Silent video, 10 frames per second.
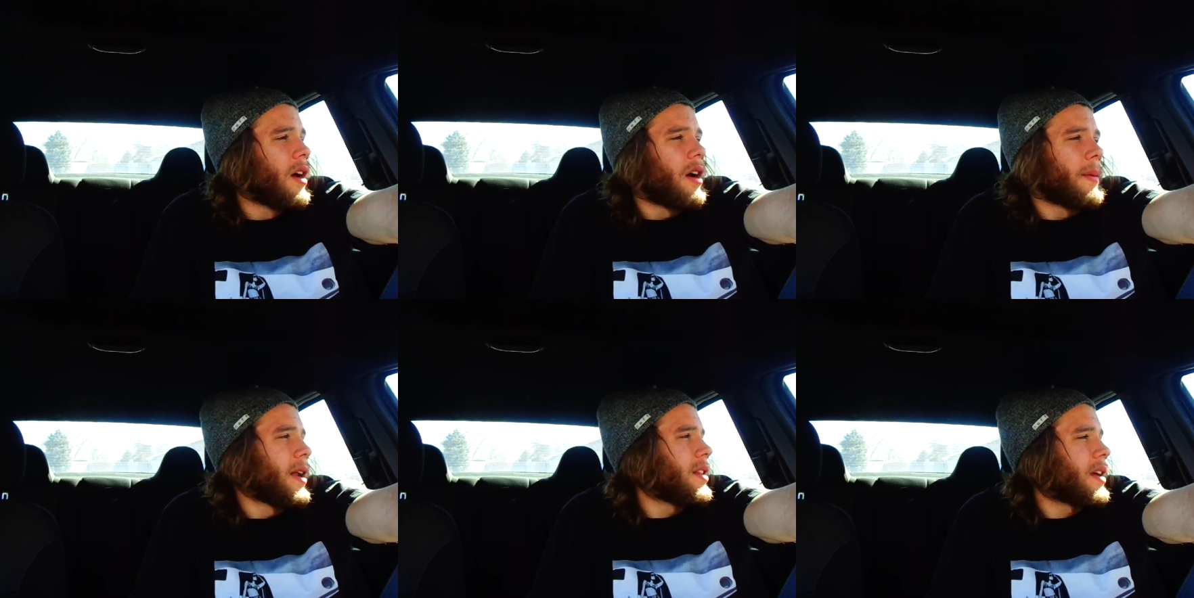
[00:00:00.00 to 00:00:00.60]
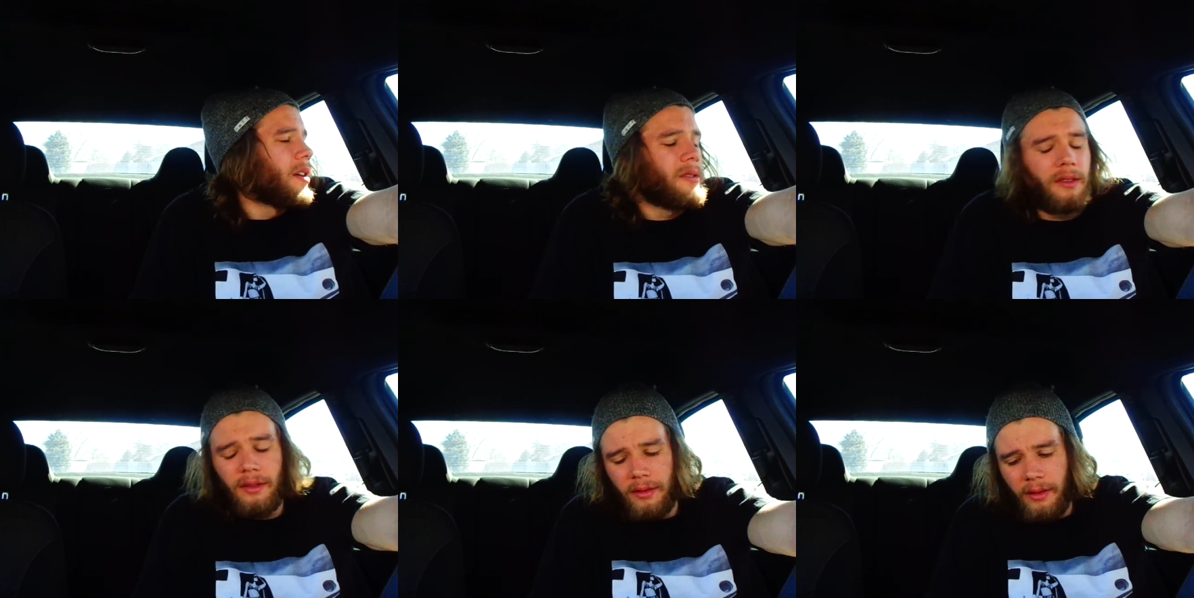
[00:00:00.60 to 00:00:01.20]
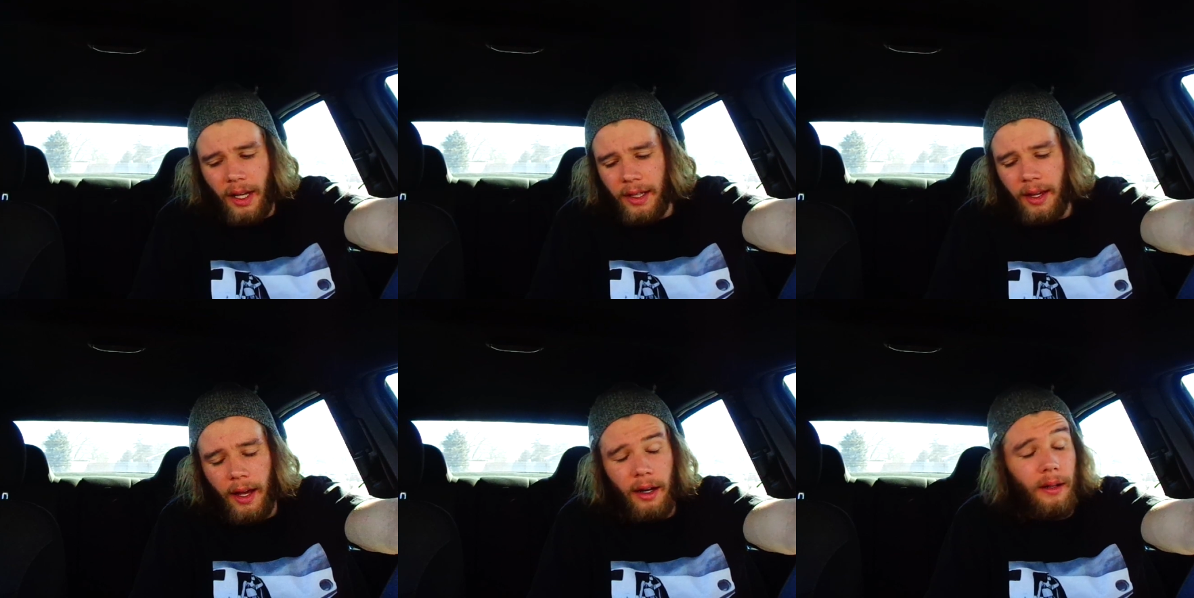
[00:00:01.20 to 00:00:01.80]
um, anything else like
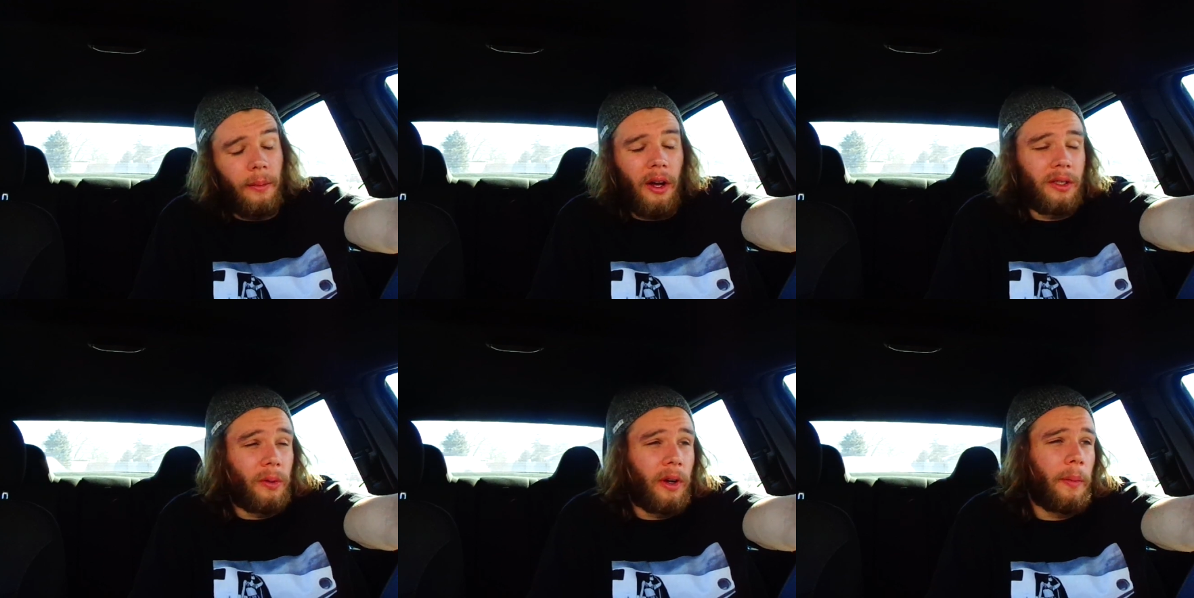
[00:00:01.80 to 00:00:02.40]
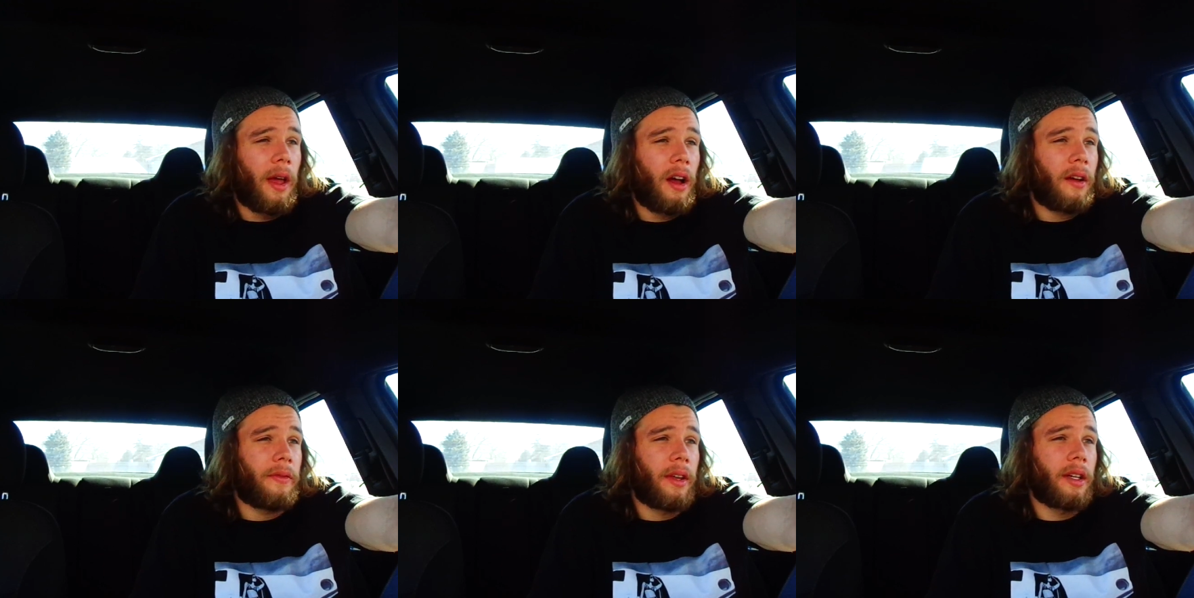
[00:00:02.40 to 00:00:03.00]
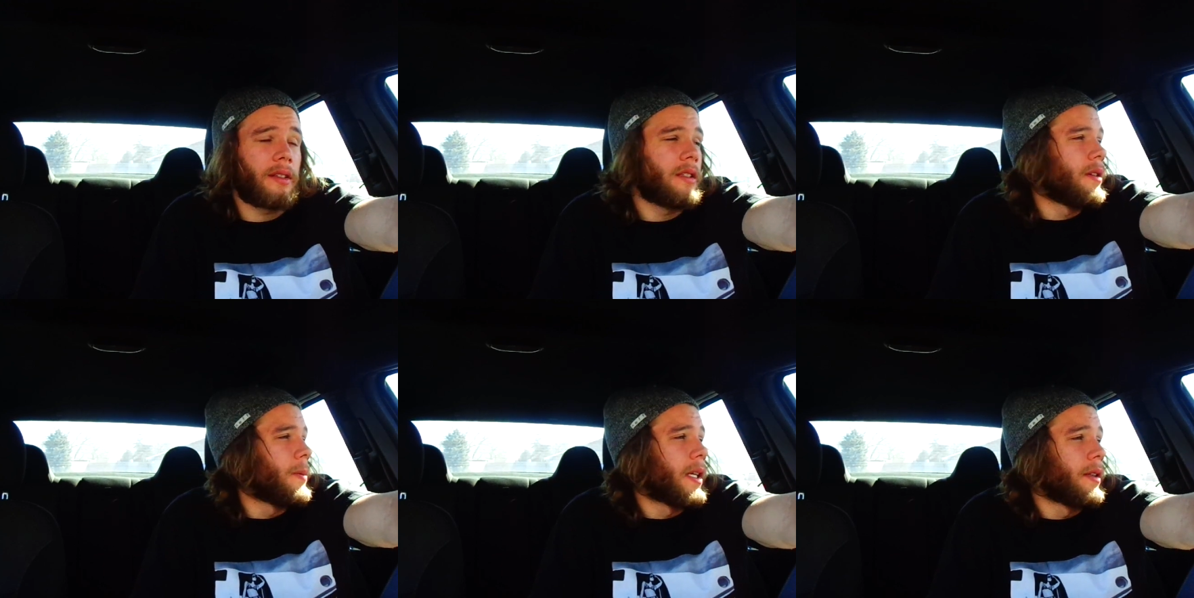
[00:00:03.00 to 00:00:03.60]
that. Um, also want to pay off like
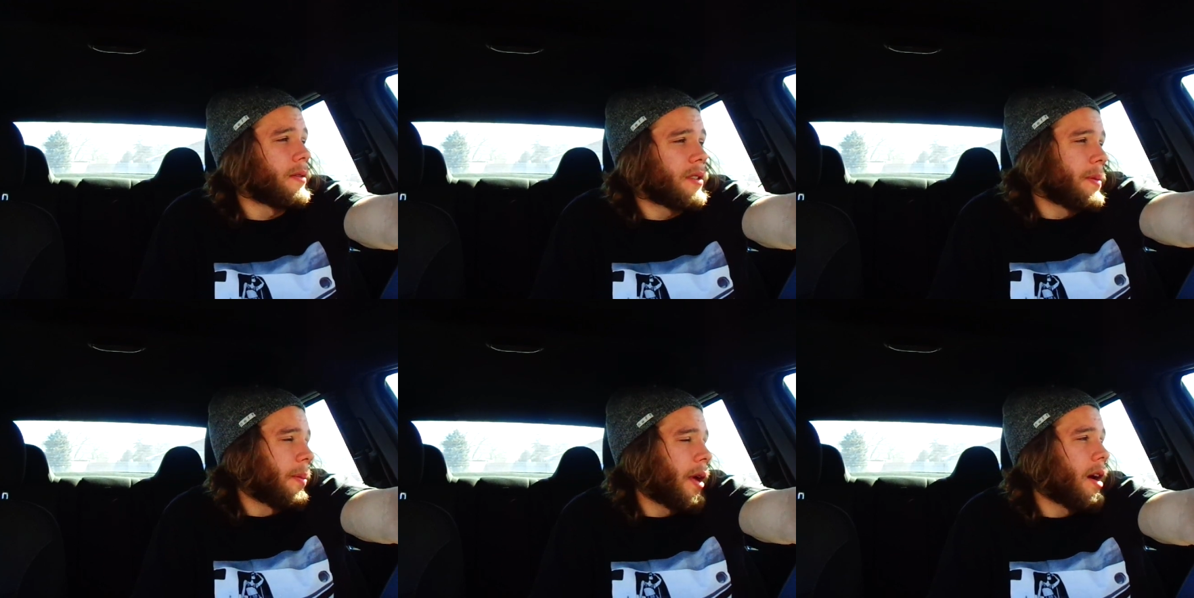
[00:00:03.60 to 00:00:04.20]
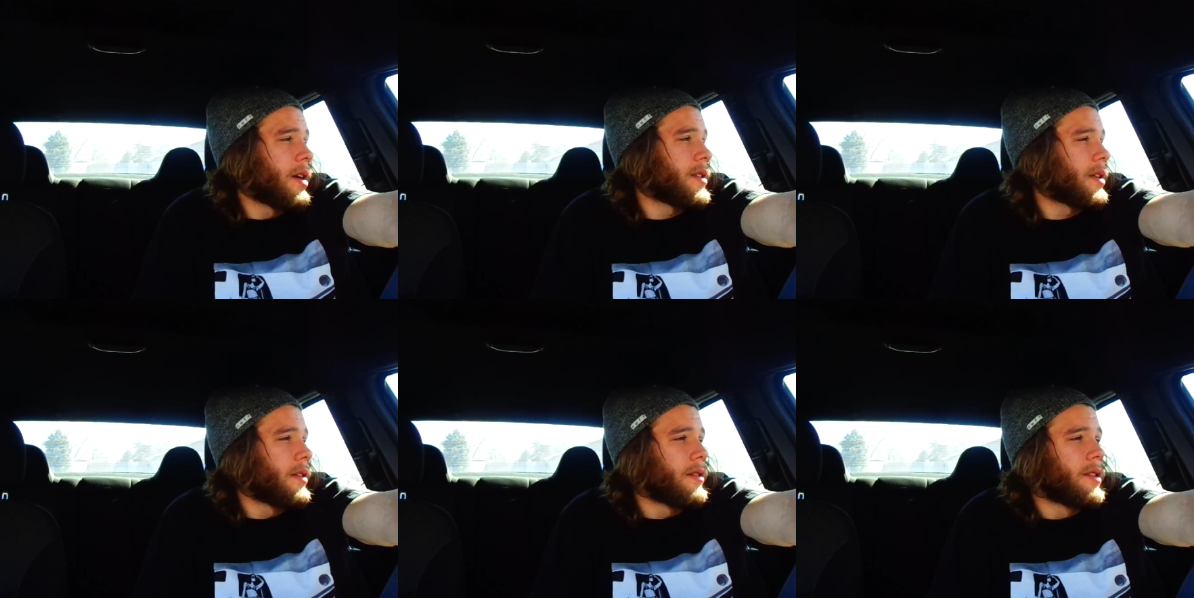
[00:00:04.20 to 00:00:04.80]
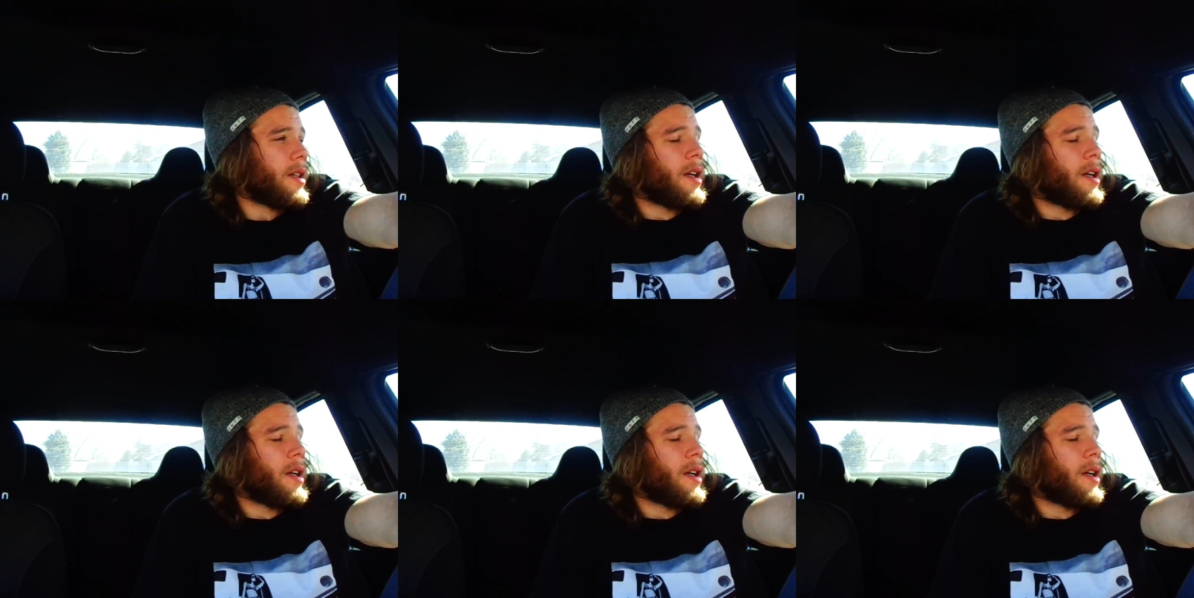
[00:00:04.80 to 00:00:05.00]
to my to my parents and